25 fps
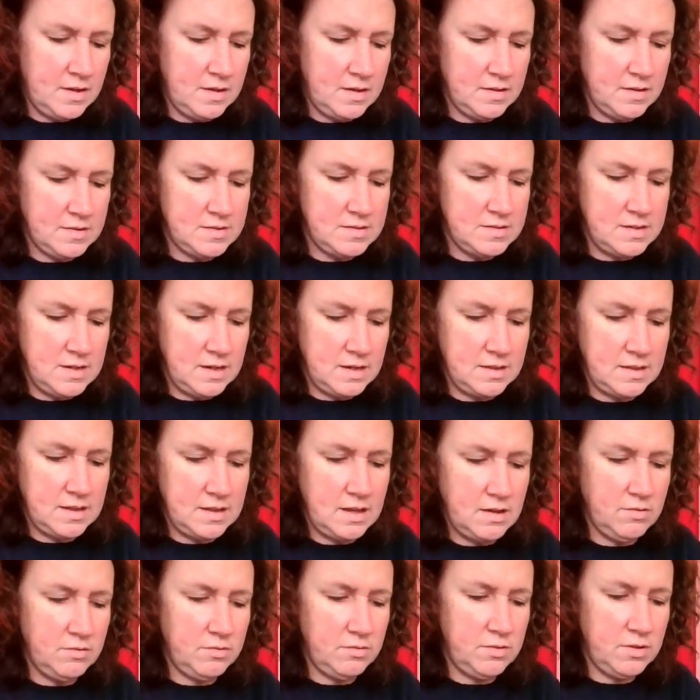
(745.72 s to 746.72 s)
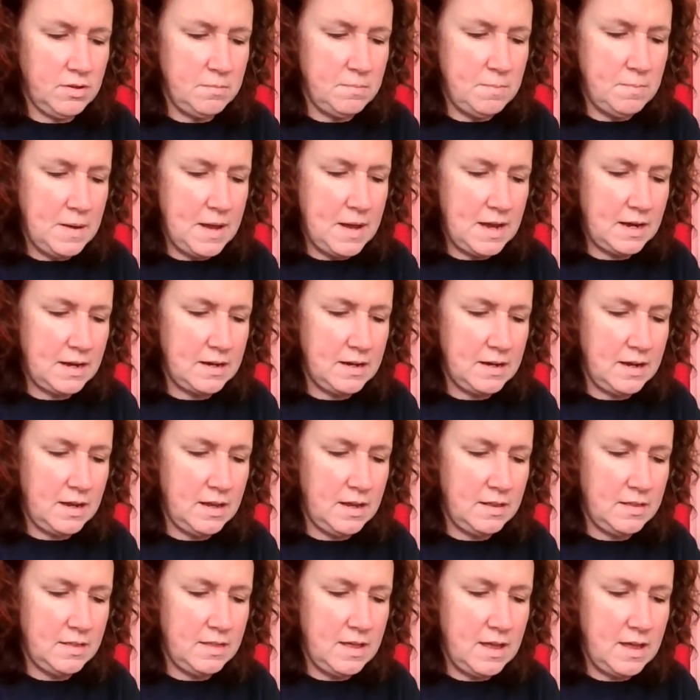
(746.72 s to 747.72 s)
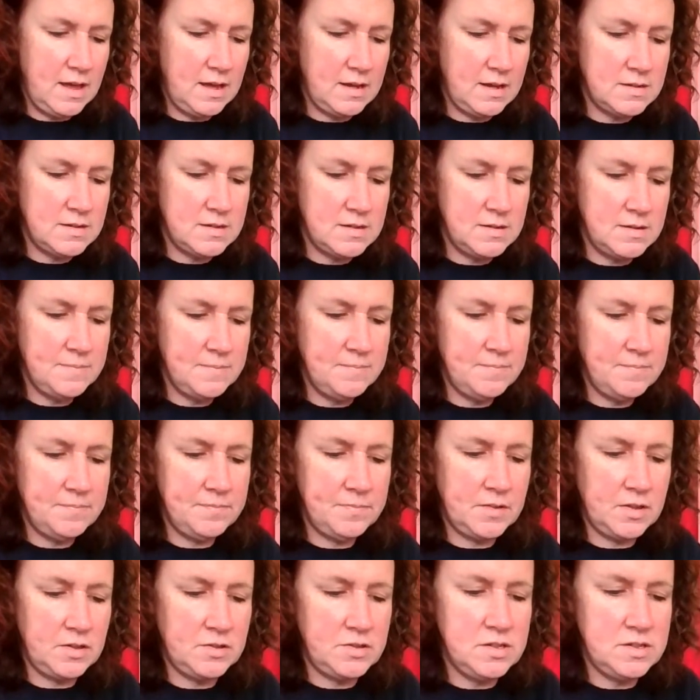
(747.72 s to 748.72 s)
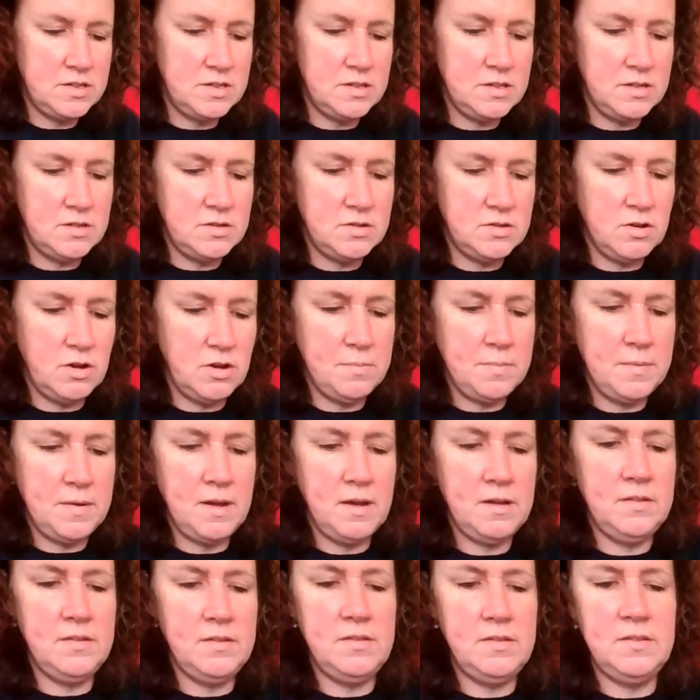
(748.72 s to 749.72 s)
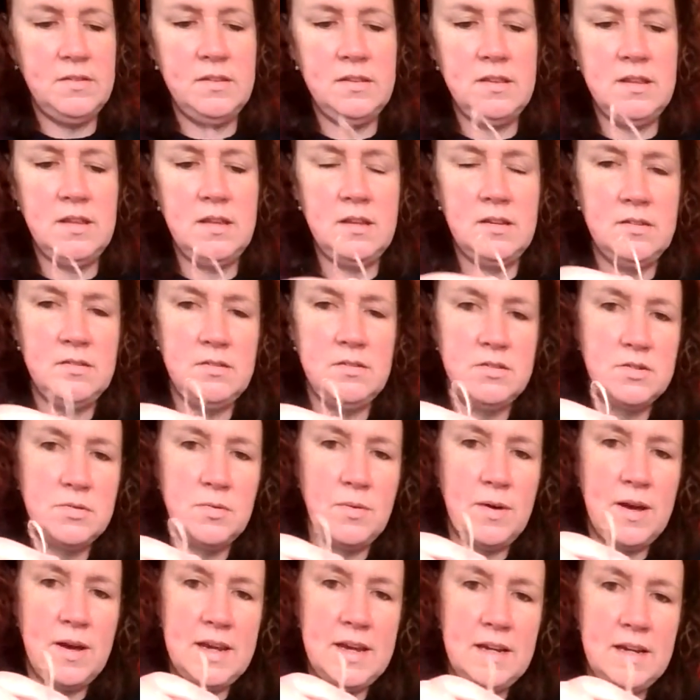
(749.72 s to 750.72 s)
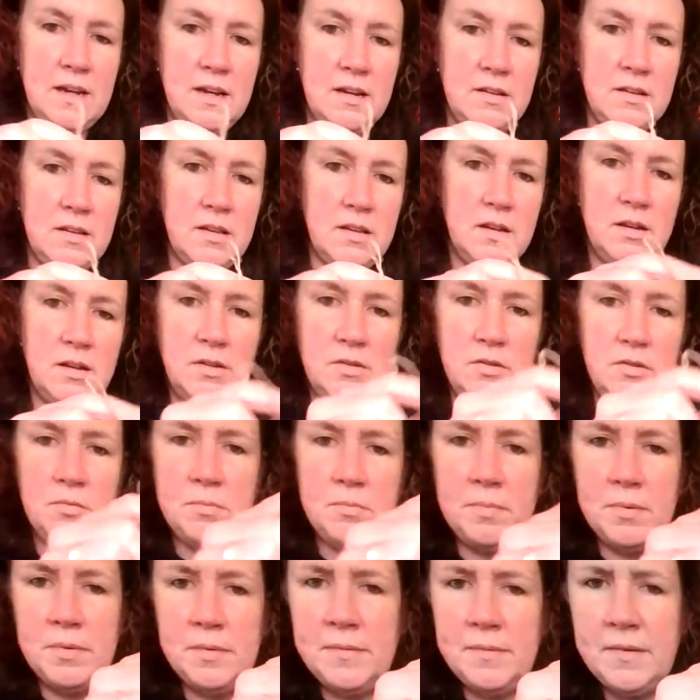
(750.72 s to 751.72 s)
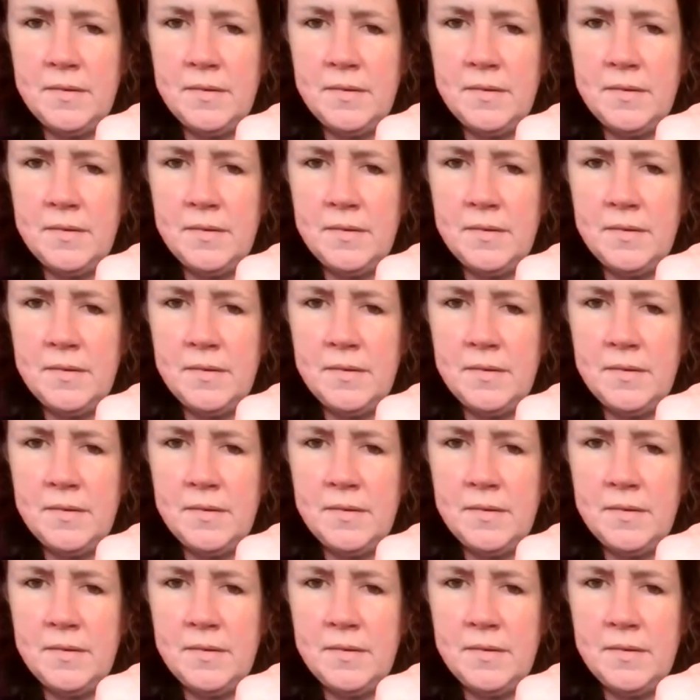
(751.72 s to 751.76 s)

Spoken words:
and stick that on the back like that, just at the top under the twine, under the loop.